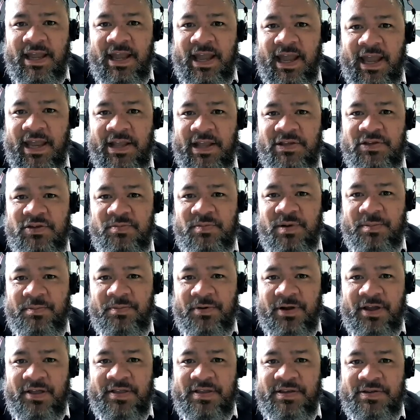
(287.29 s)
And to my
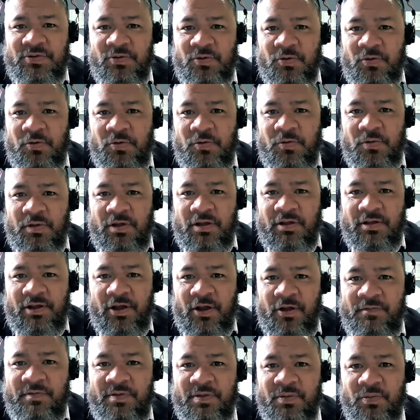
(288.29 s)
brothers all
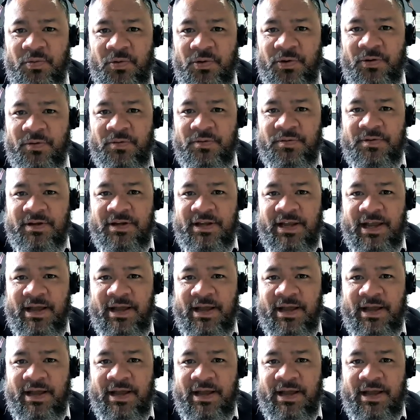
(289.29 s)
over the world,